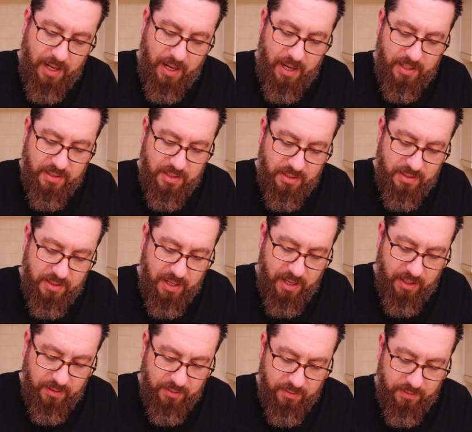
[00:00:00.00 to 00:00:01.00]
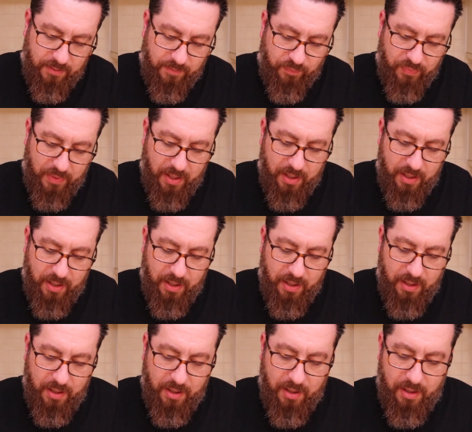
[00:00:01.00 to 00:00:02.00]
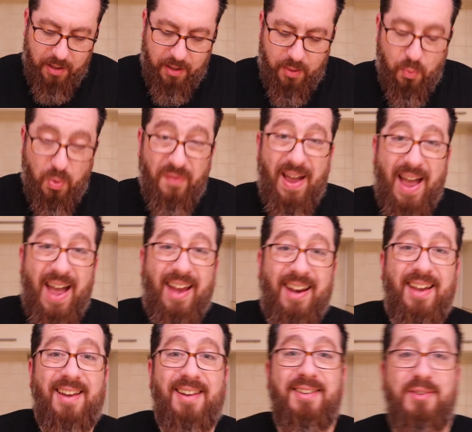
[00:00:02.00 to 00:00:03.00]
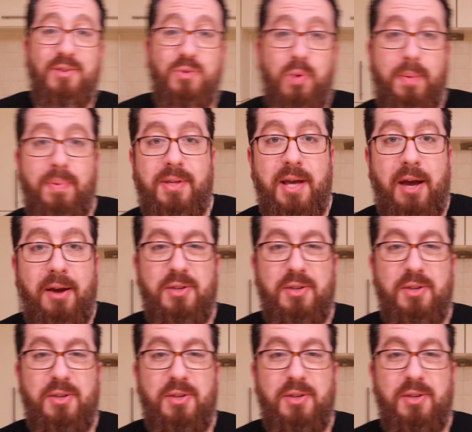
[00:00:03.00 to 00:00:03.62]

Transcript: as I say, we've added sweet potato.